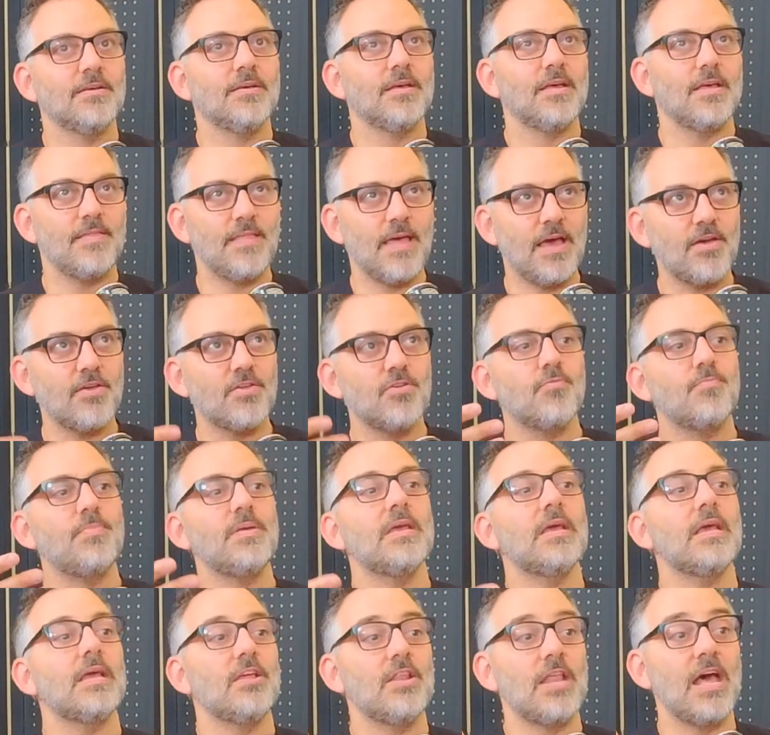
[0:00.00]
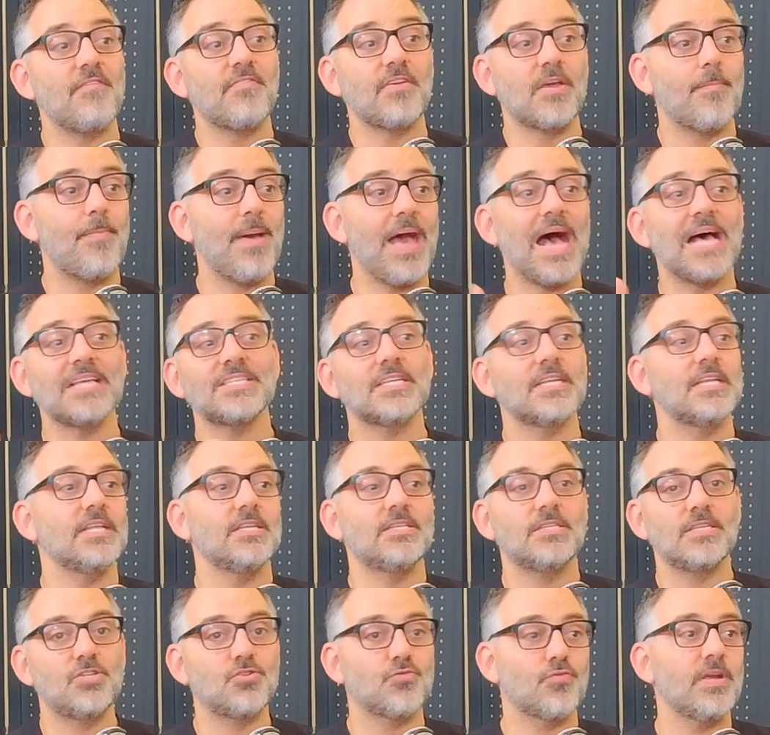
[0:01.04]
Now you'd have capacity
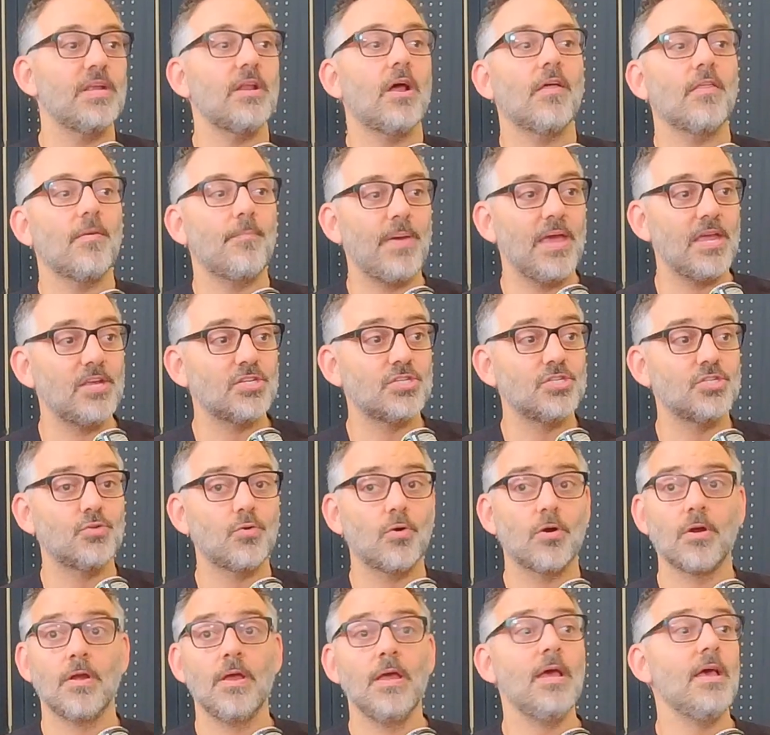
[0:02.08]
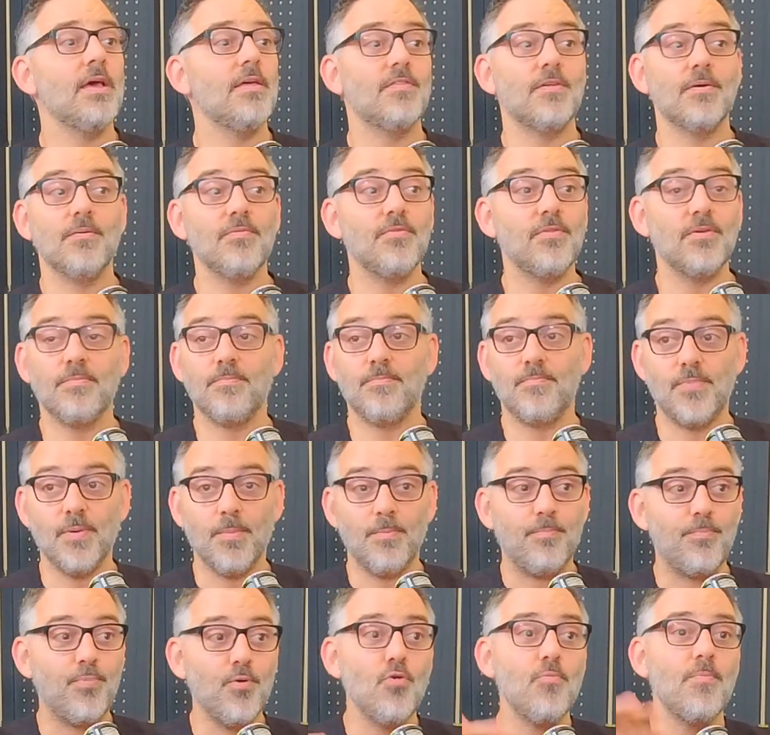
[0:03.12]
to treat all the patients who are the
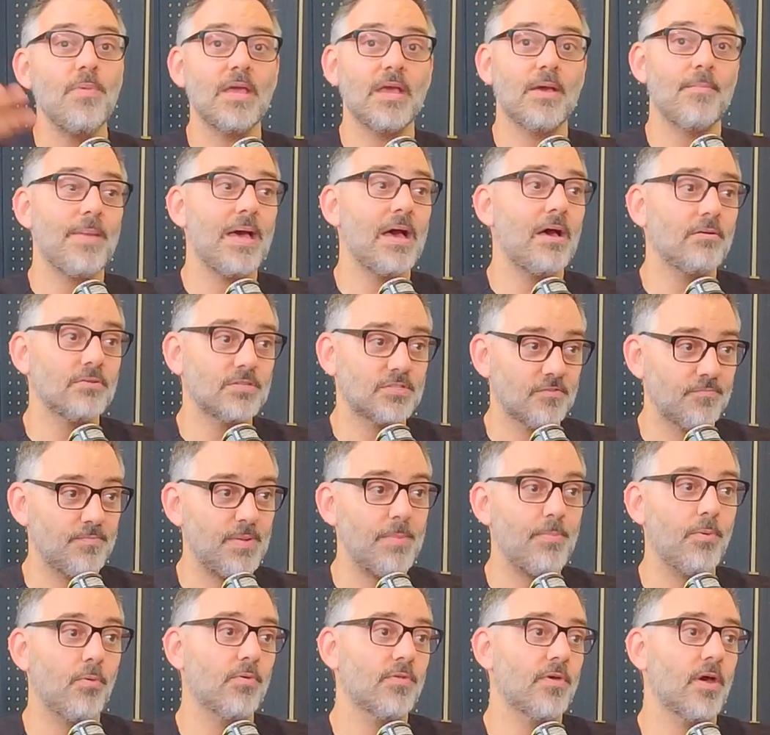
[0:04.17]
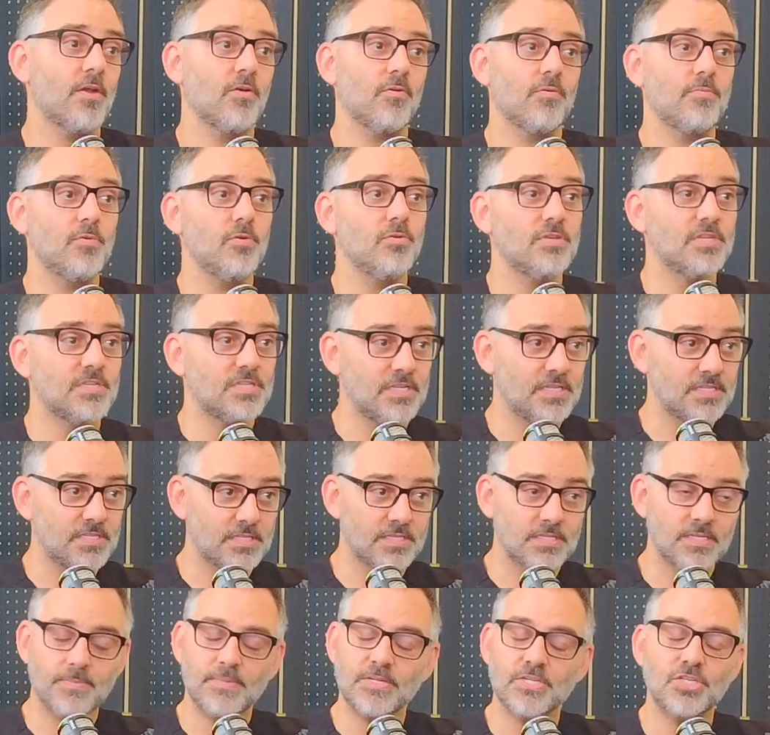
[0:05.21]
booming amounts of people with autoimmune
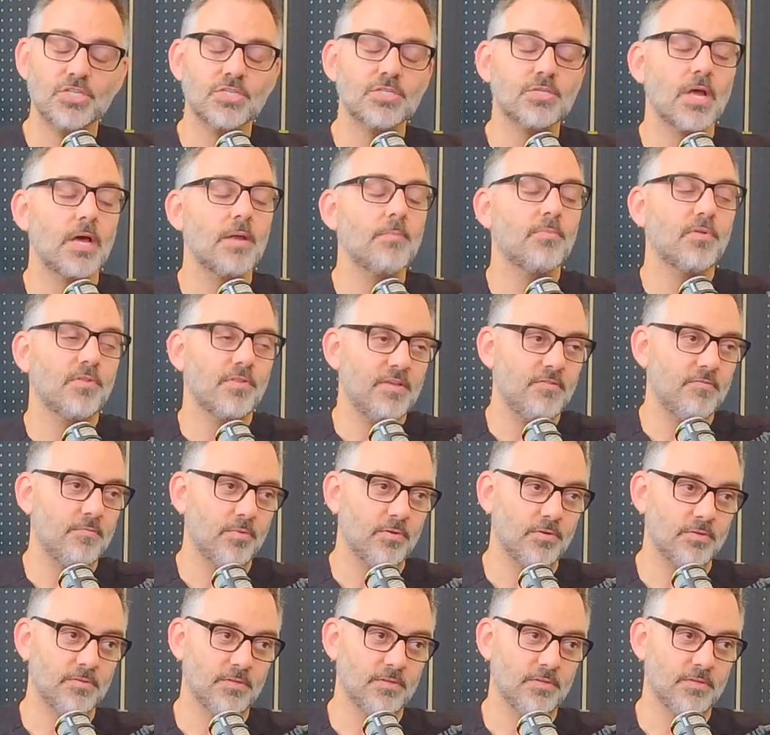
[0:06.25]
diseases. I mean, it's just unbelievable.